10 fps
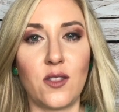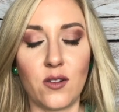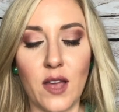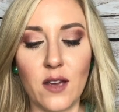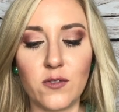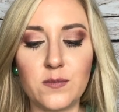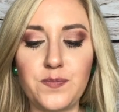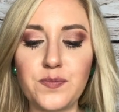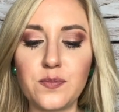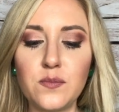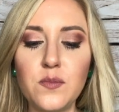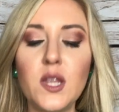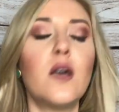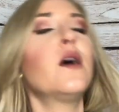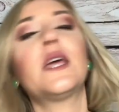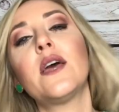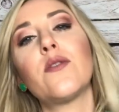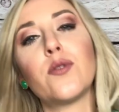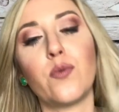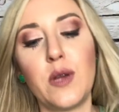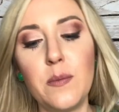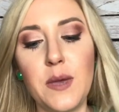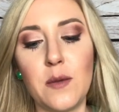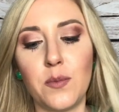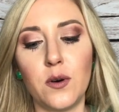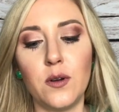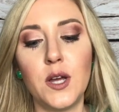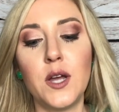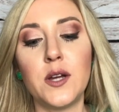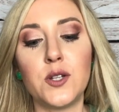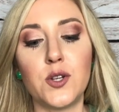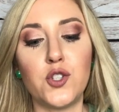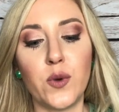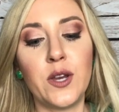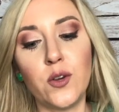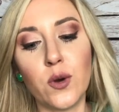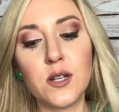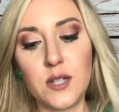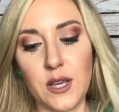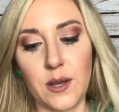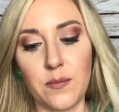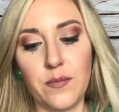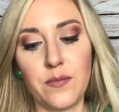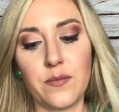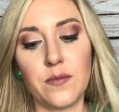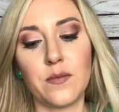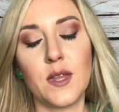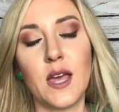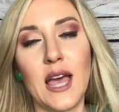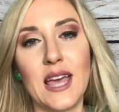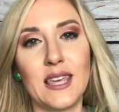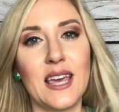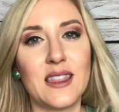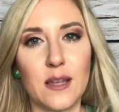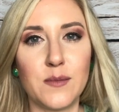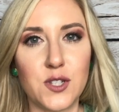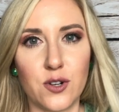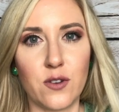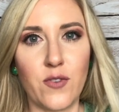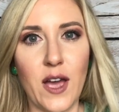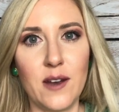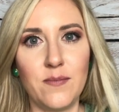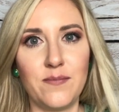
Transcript: in their life. Get three people to join your team and get them certified